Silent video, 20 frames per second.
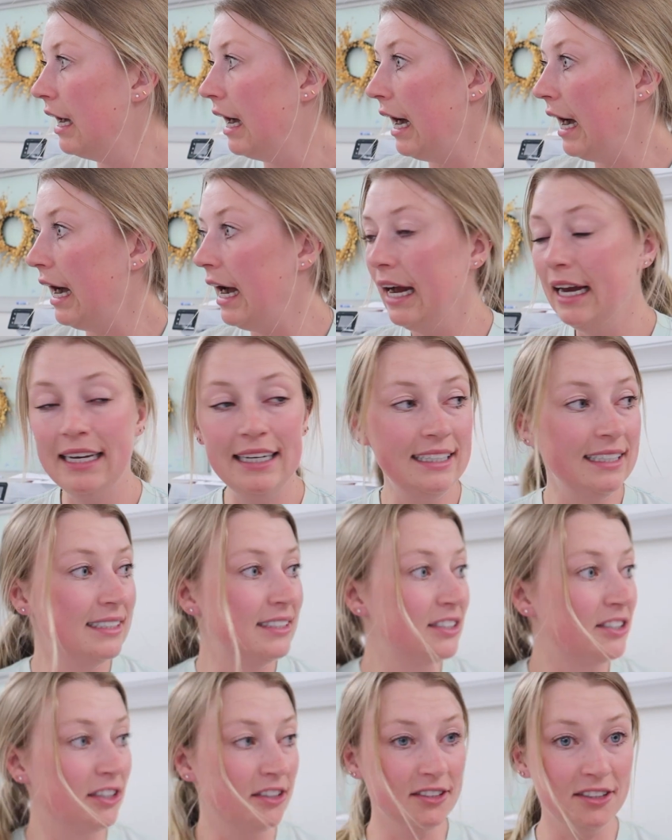
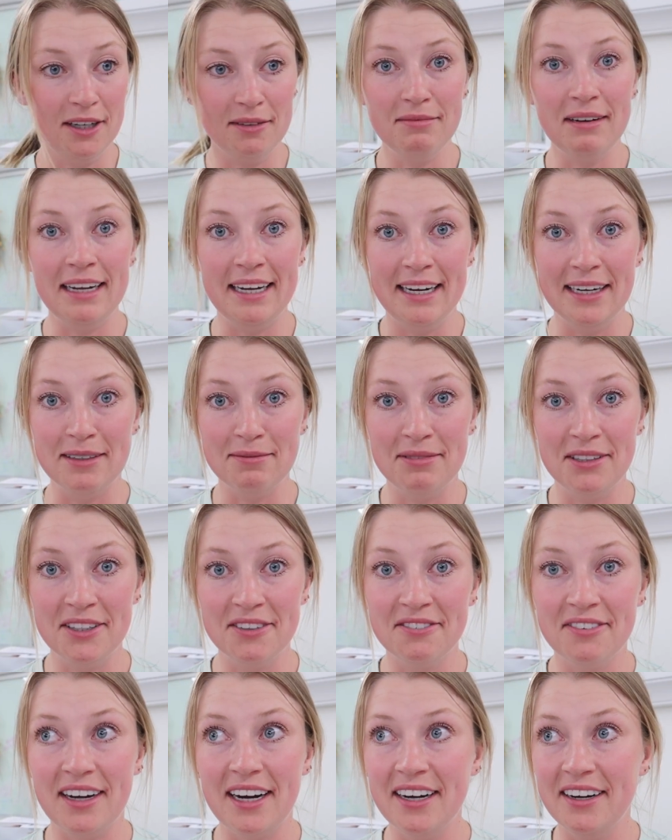I turned on my air
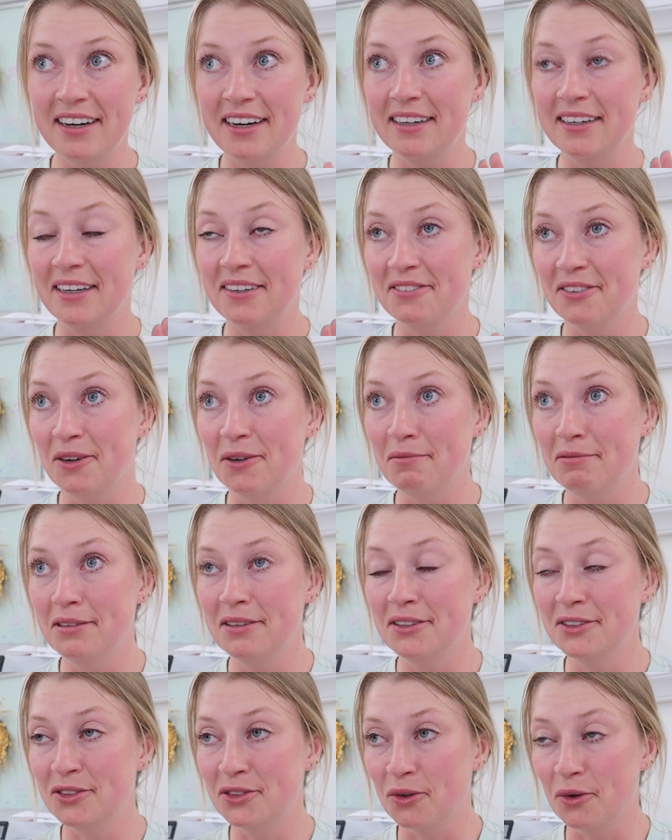purifier and I've
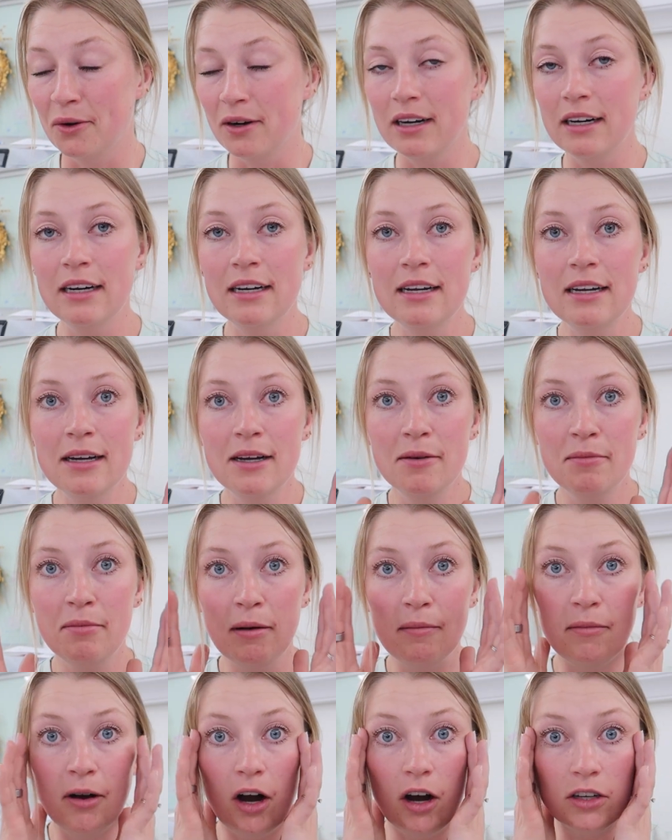opened the door, but
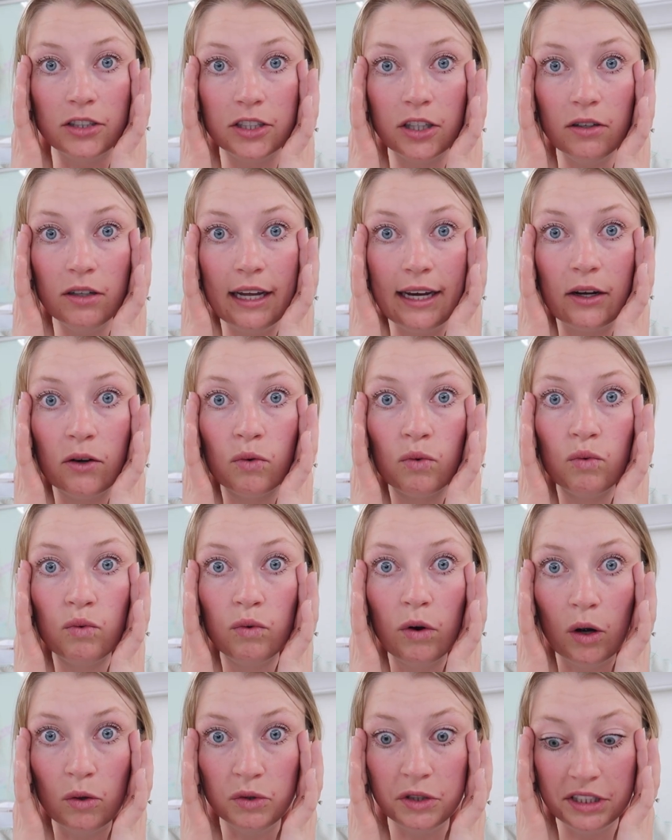I'm also like
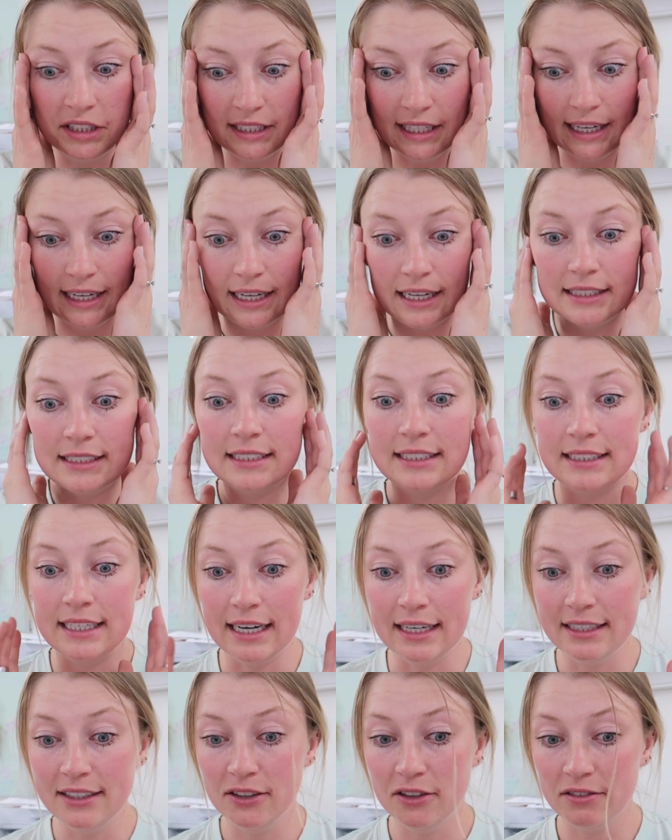roasting.
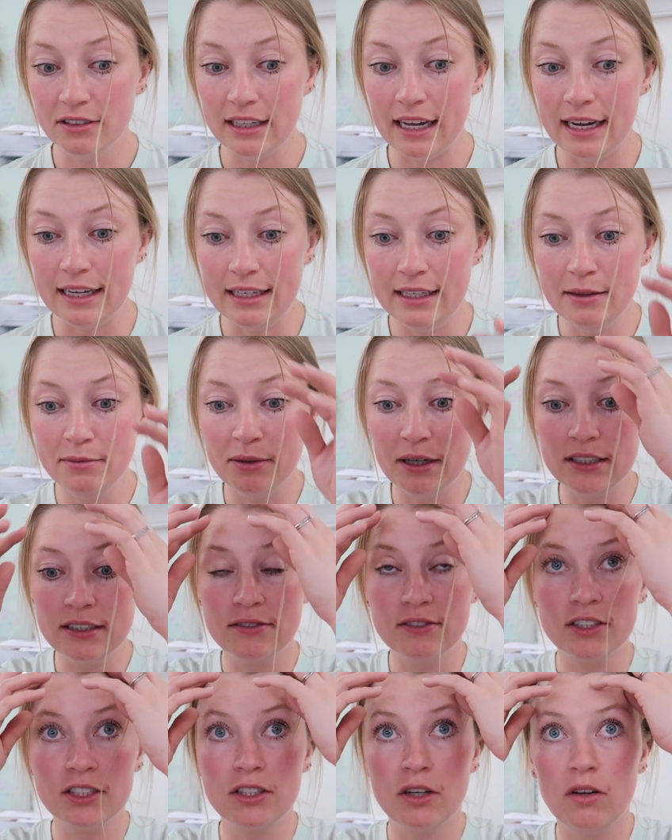Standing over that heat press
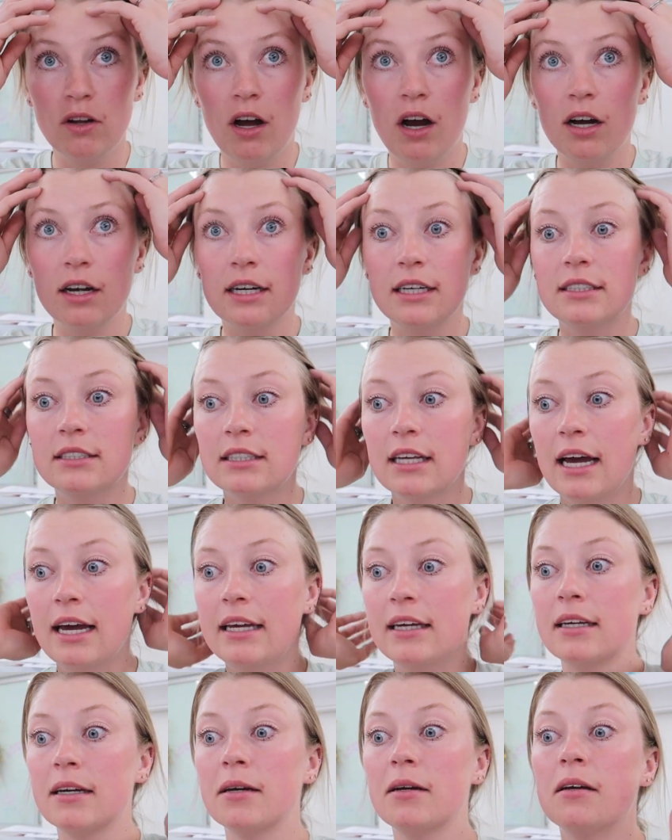for so long is
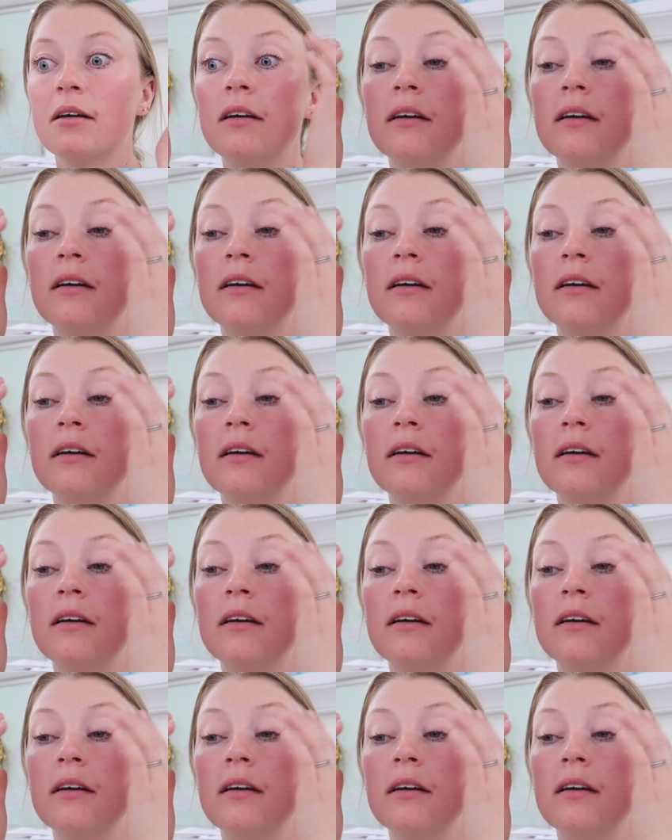like